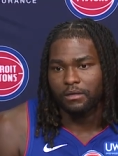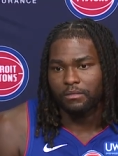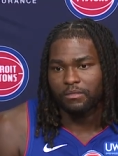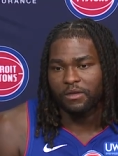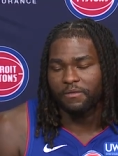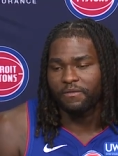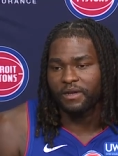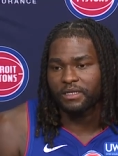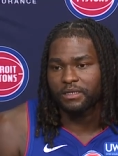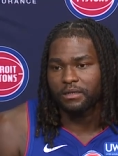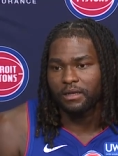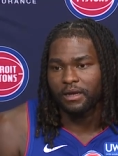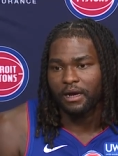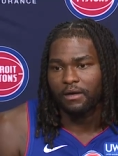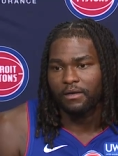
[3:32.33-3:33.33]

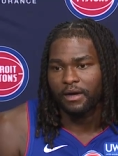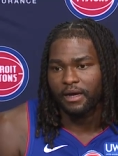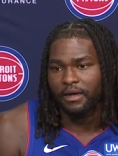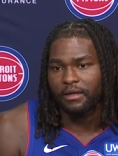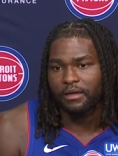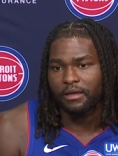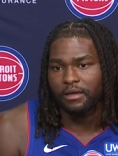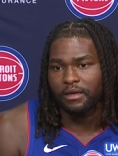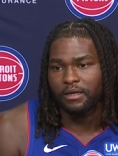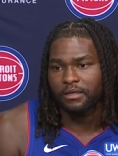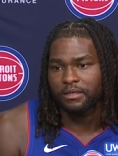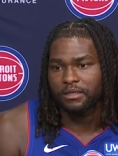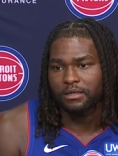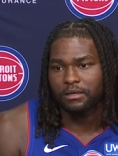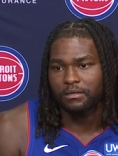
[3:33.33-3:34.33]
Defensively, how ahead he
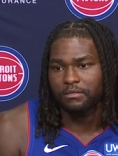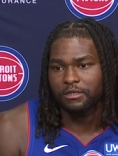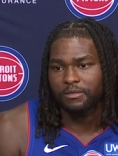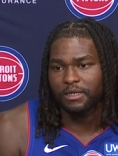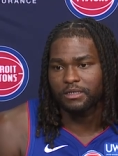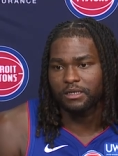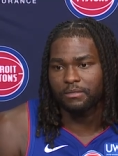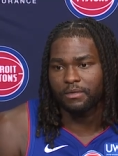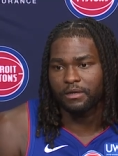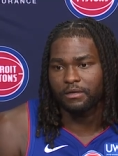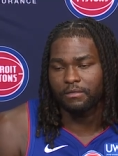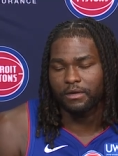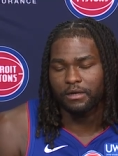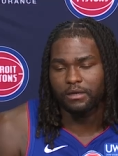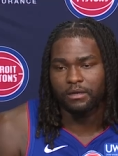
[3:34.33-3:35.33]
is, especially being the
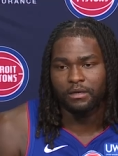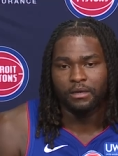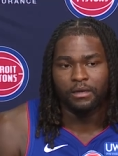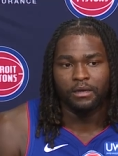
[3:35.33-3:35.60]
rookie.